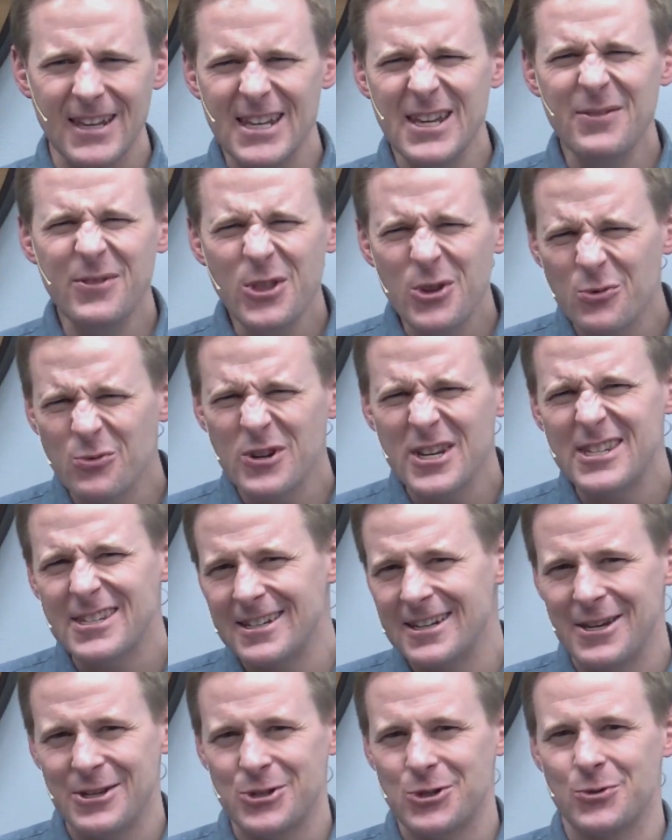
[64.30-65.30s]
Even the
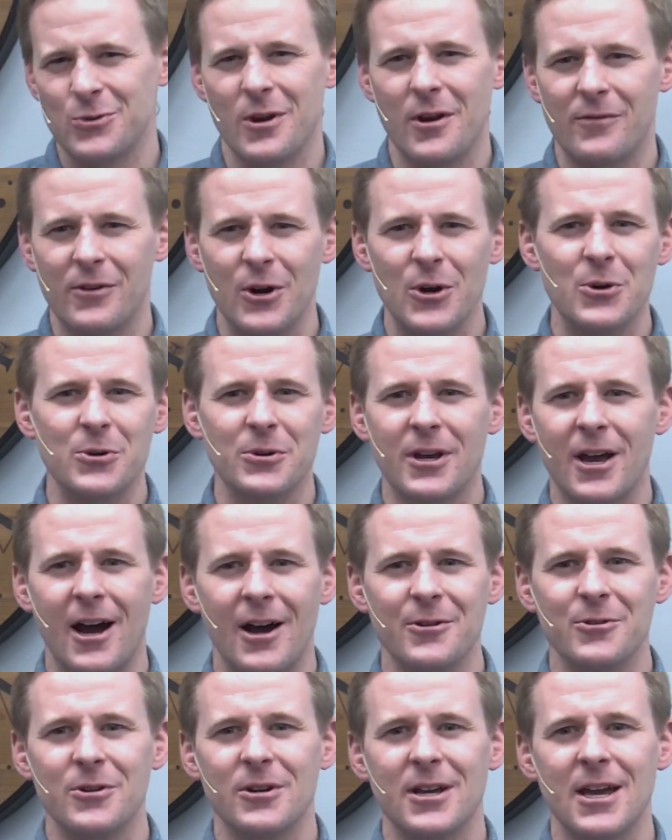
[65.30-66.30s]
recent history of our own
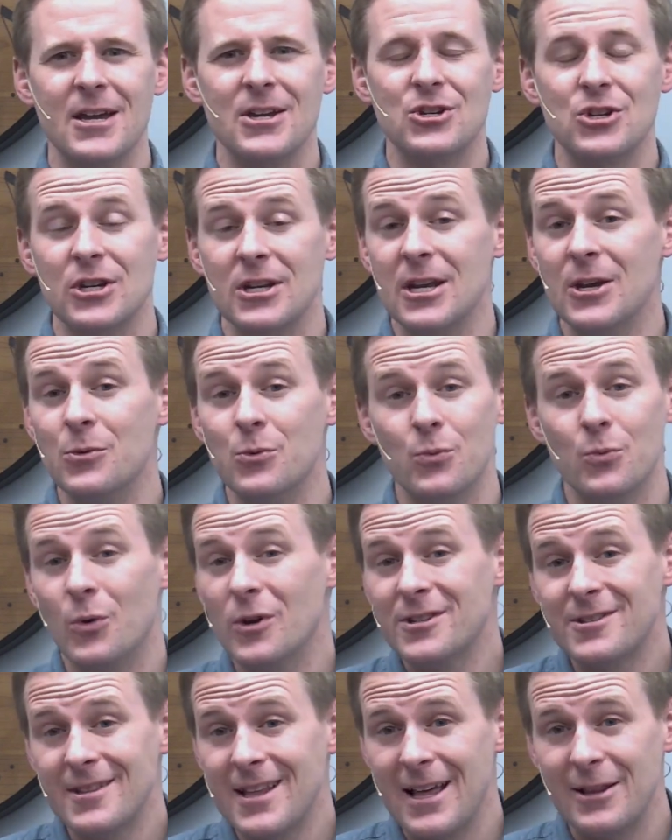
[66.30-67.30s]
congregation, it
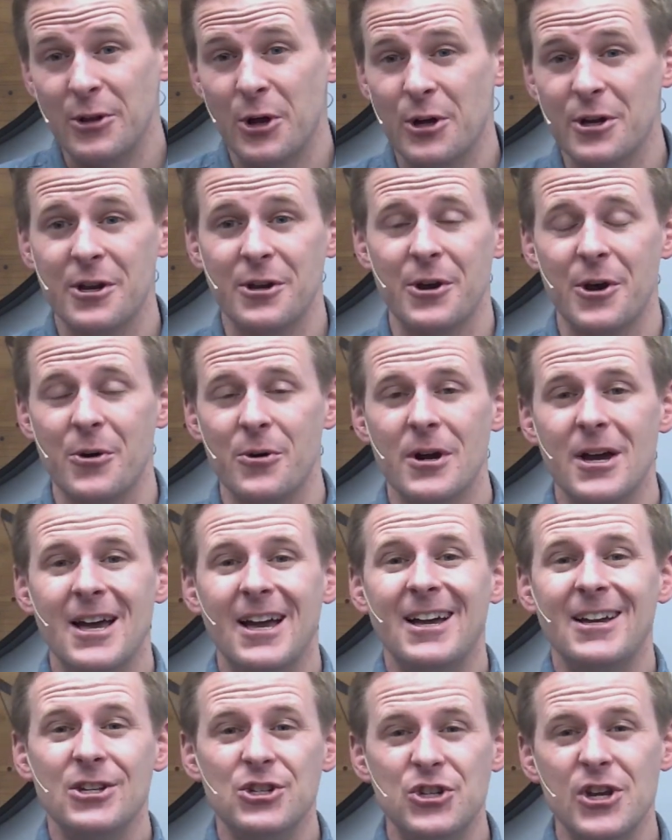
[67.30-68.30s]
wasn't that long ago,
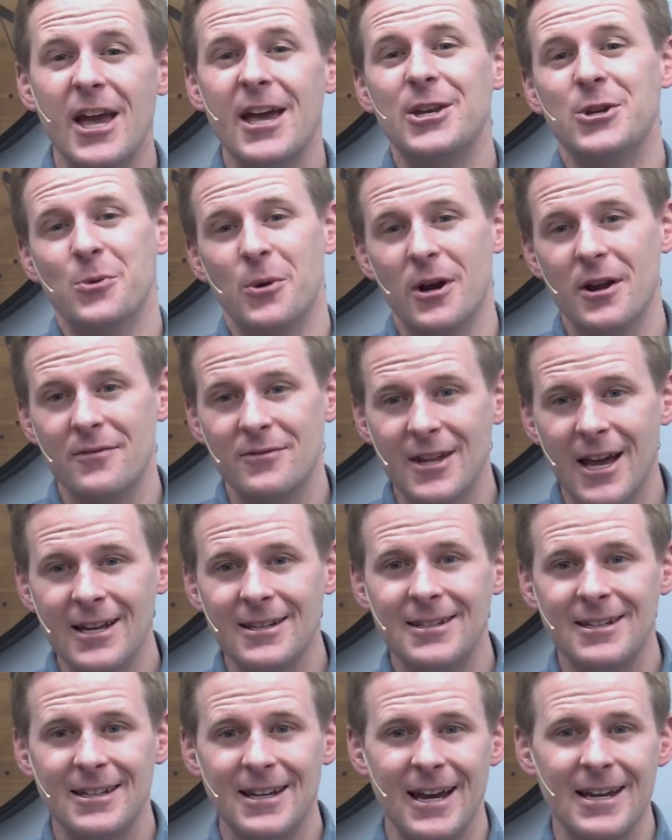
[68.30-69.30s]
January of
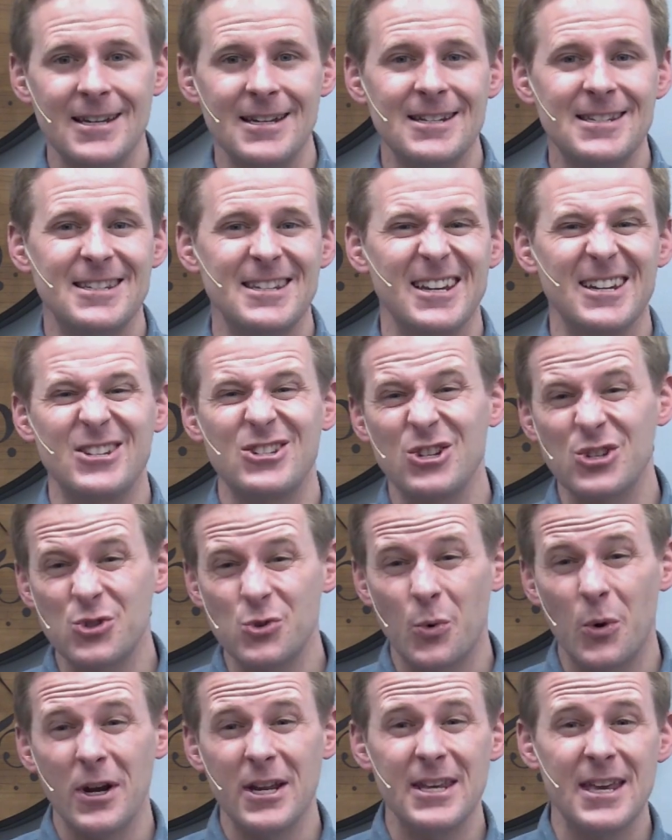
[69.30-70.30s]
1996, just
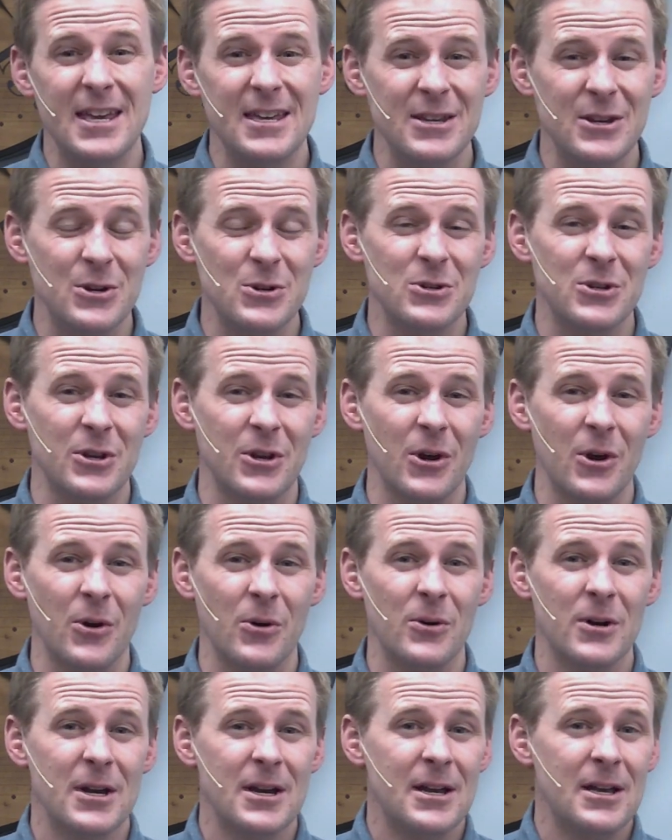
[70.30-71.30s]
28 years
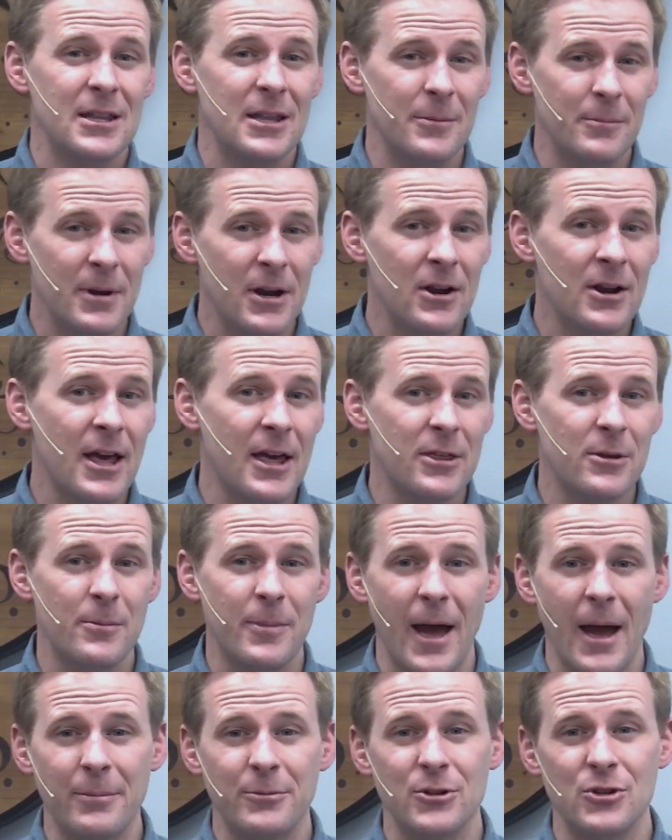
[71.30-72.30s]
ago, that Maranatha
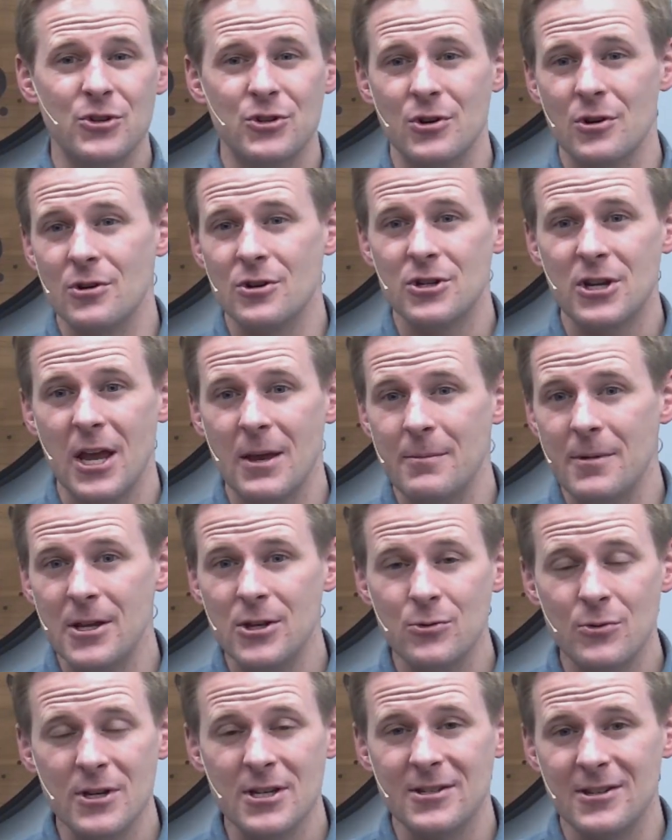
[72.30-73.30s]
Baptist Church came
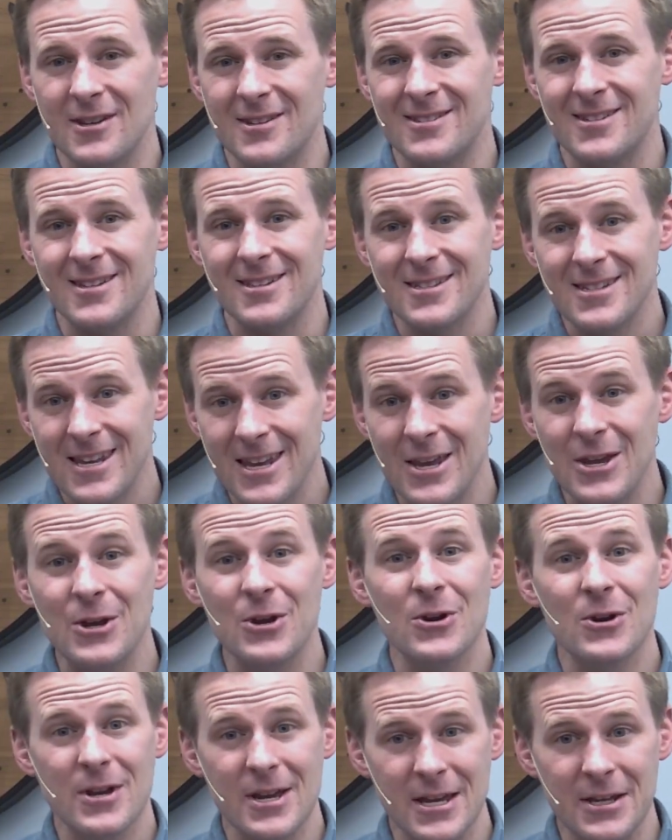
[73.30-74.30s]
into existence
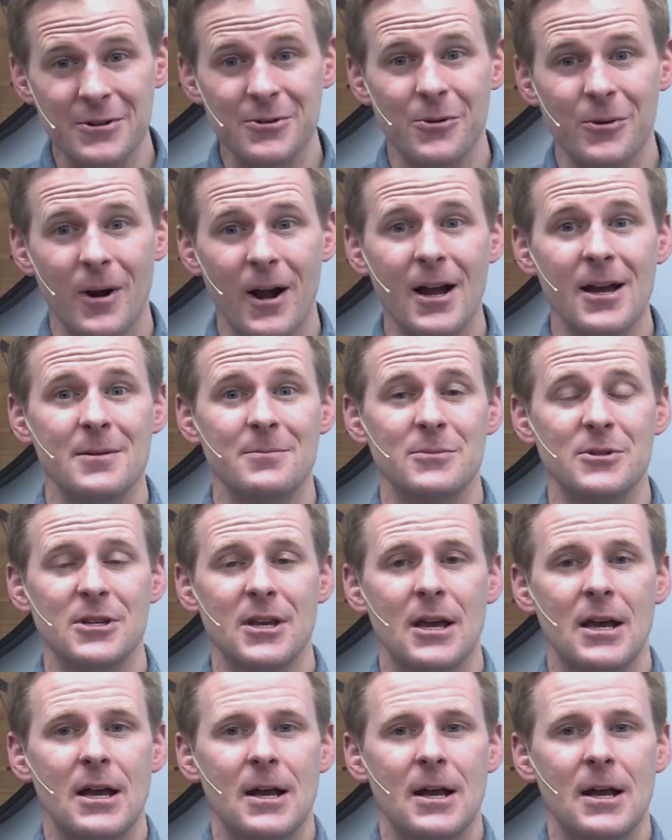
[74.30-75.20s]
here in Grimes.